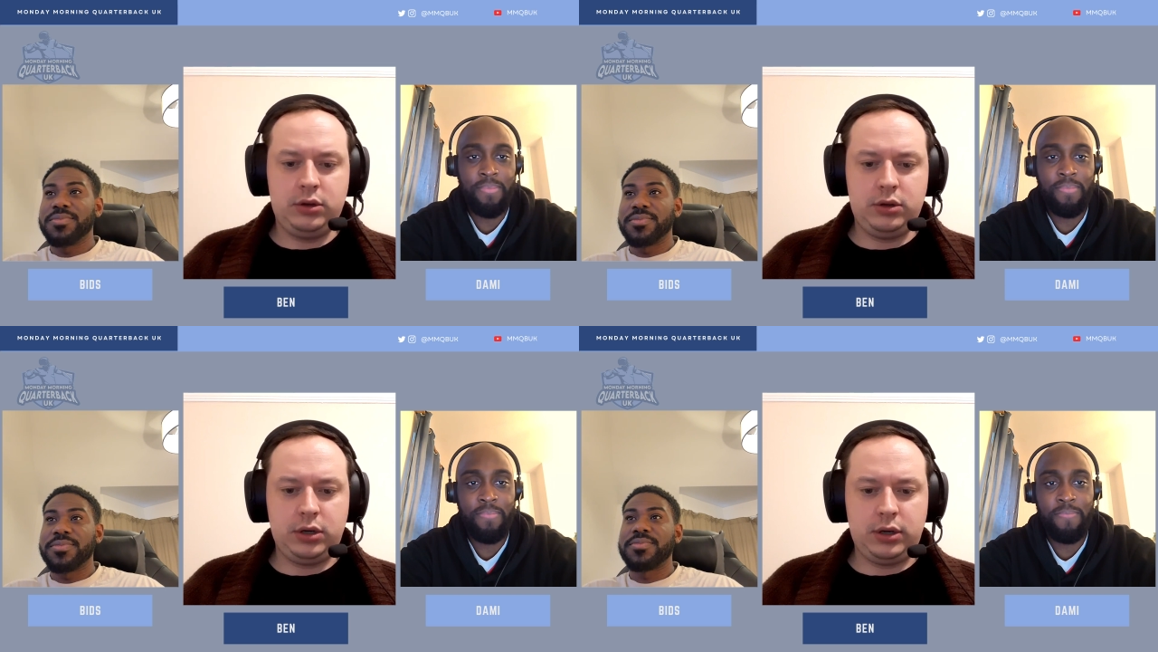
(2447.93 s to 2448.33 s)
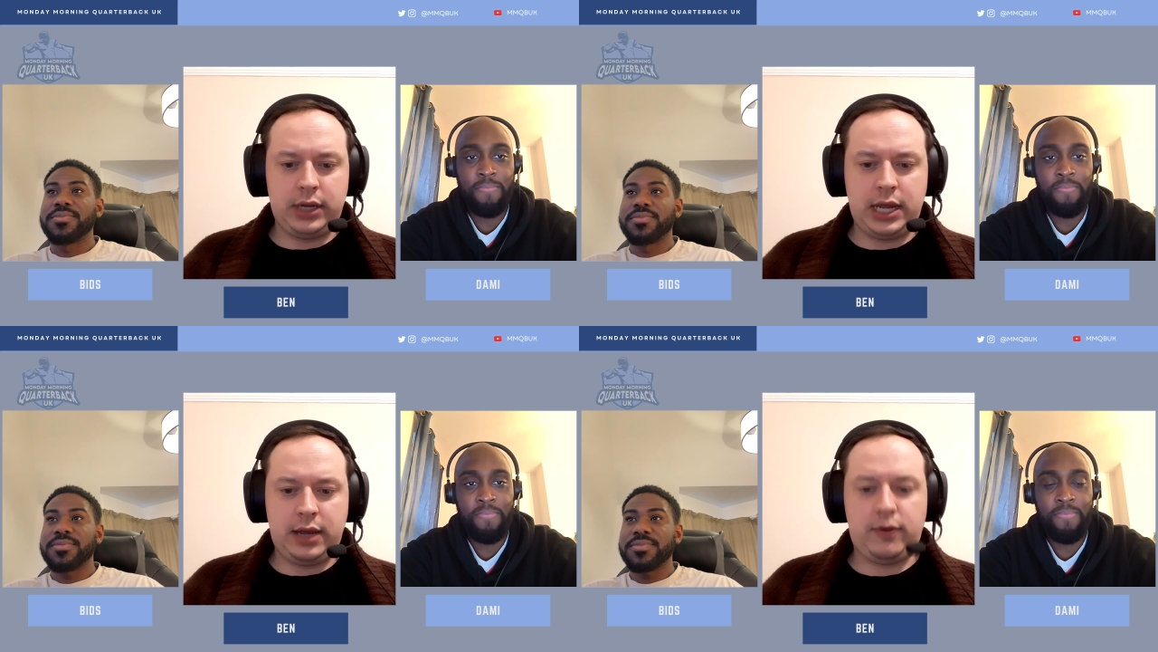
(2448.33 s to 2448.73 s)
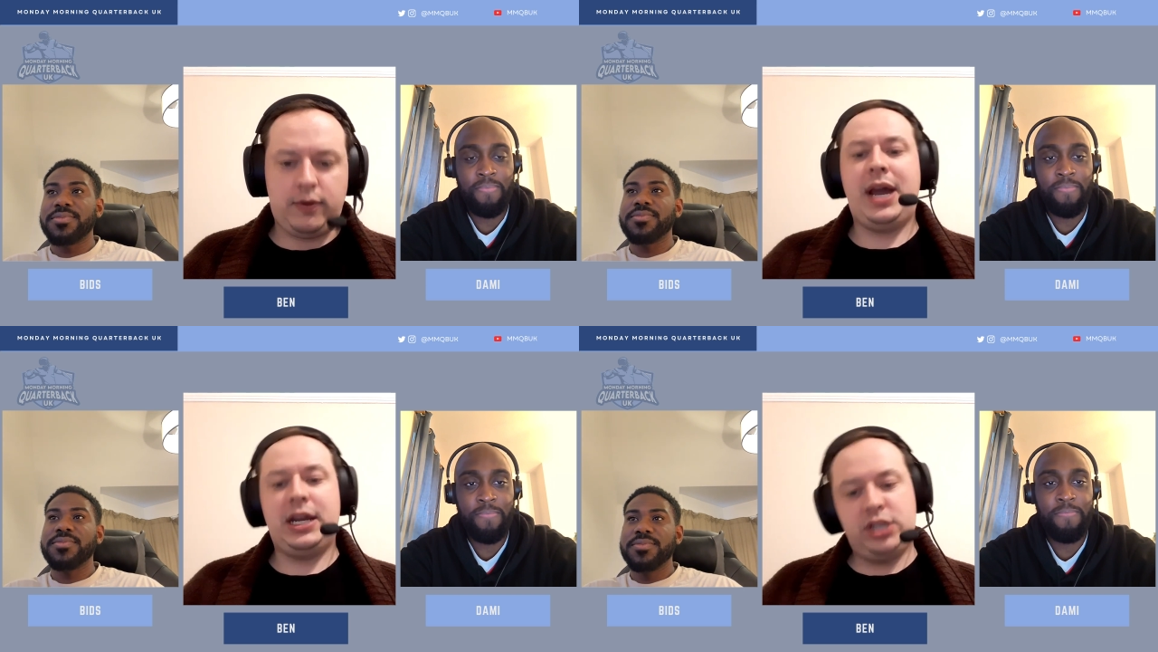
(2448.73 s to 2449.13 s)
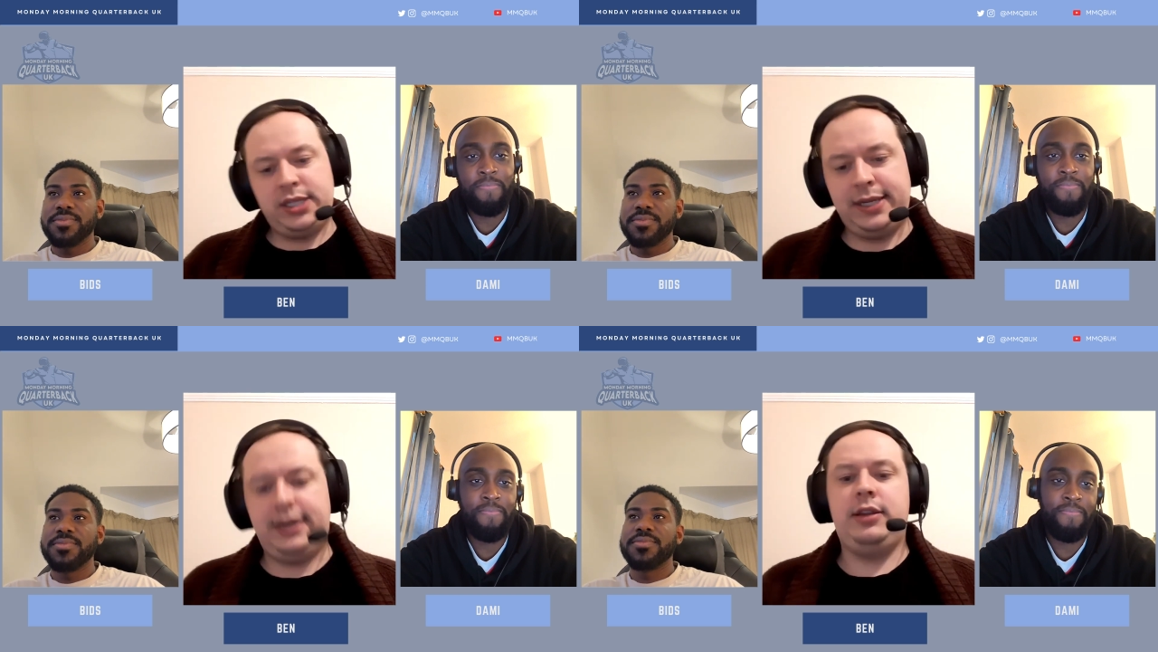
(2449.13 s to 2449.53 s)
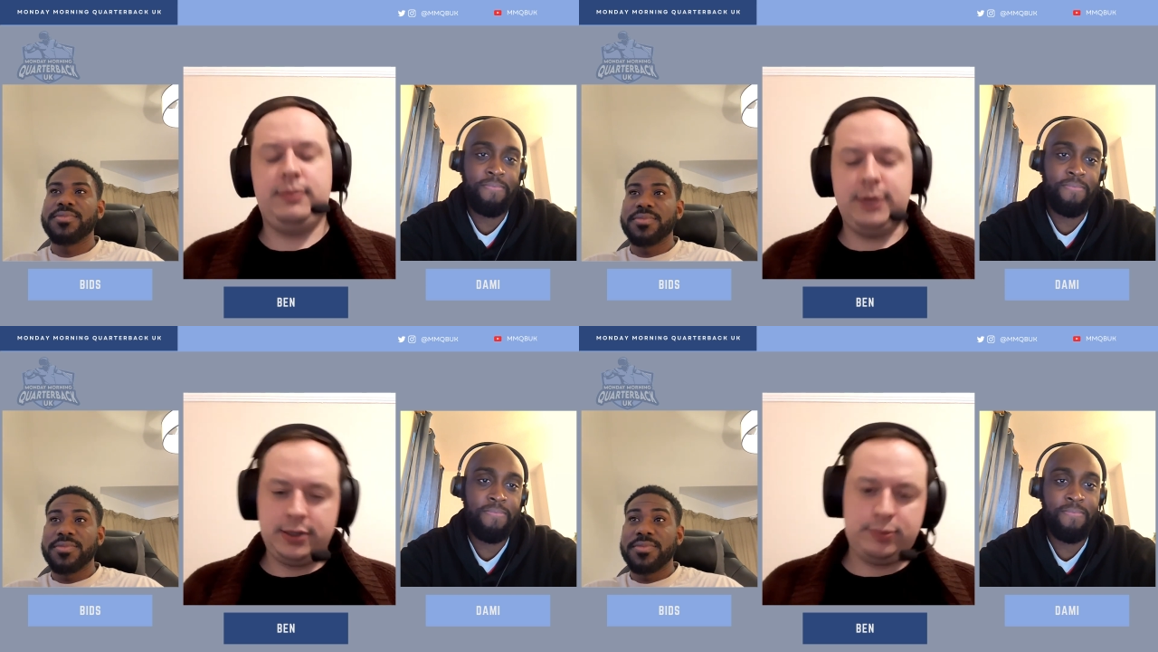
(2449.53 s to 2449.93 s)
Speaker 1: Who did I have? Oh, I had JC
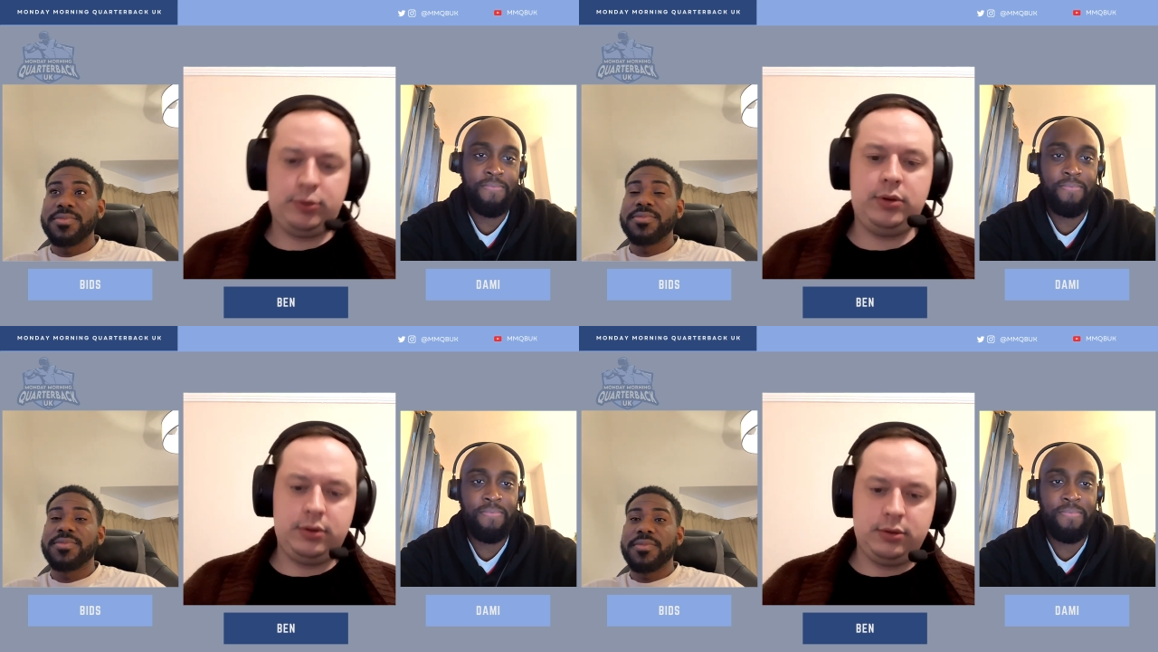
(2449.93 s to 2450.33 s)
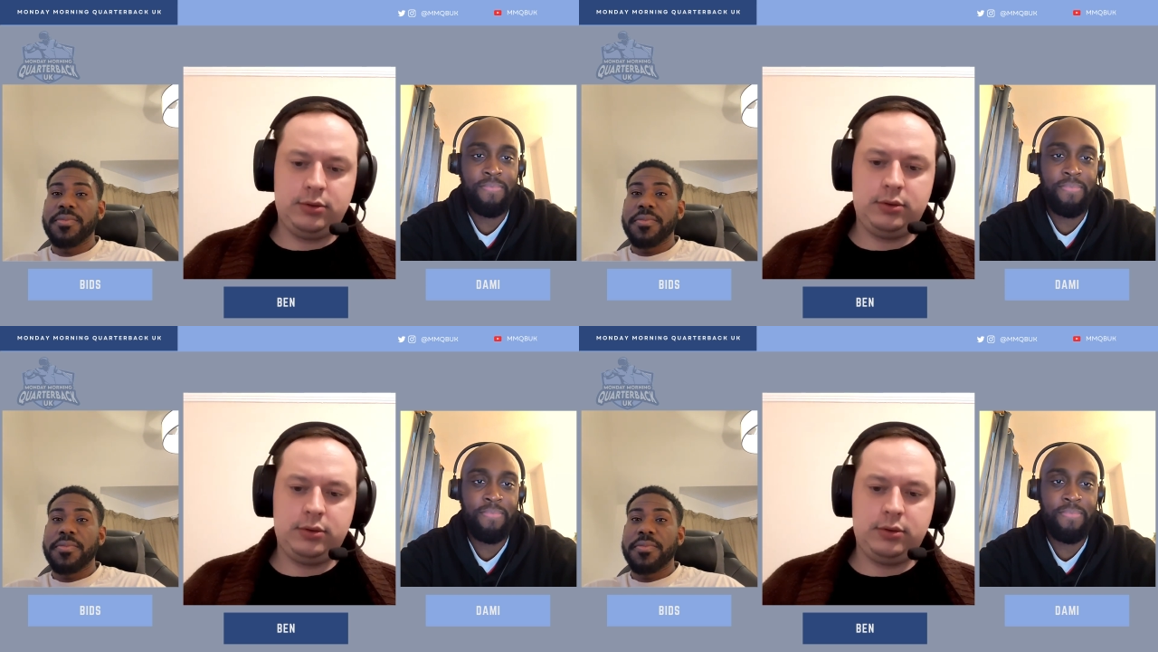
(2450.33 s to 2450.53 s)
Latham at this point